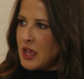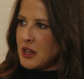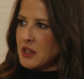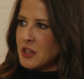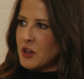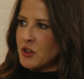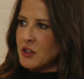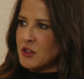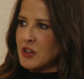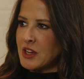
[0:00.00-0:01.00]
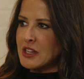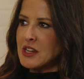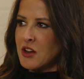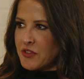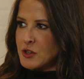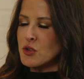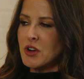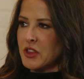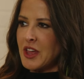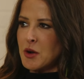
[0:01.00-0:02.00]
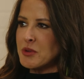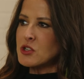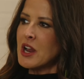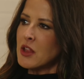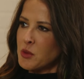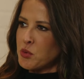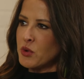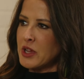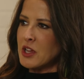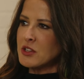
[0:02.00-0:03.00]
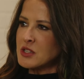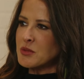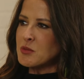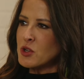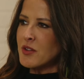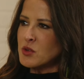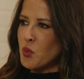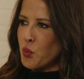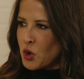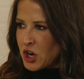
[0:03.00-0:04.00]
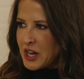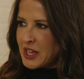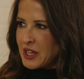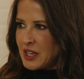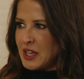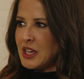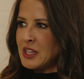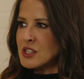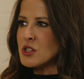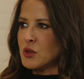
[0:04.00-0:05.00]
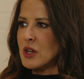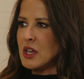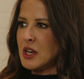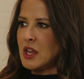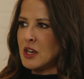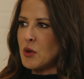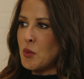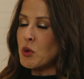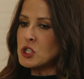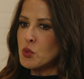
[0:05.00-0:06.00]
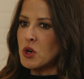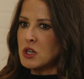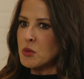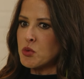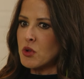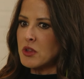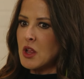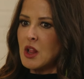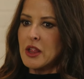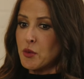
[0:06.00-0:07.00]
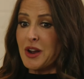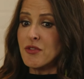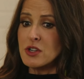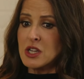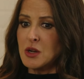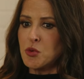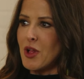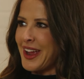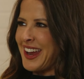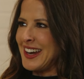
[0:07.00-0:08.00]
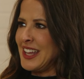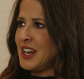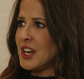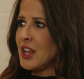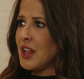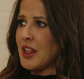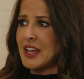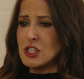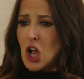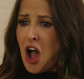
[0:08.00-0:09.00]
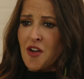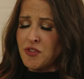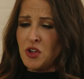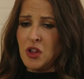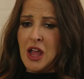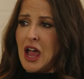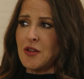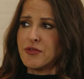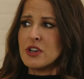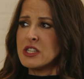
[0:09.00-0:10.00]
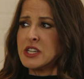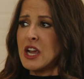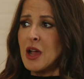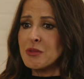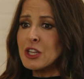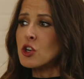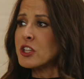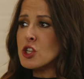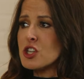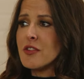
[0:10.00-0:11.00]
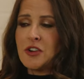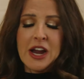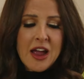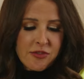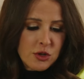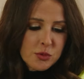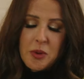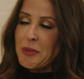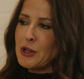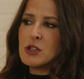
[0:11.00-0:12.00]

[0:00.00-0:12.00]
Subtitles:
And you know, you can get down on the first rung of the ladder, but you're not in the pool yet. Sometimes you have to work into it. And once you work into the pool, like when I first get in the pool, I hate it. Like, it's awful. I'm freezing. I'm literally shivering. I have goosebumps.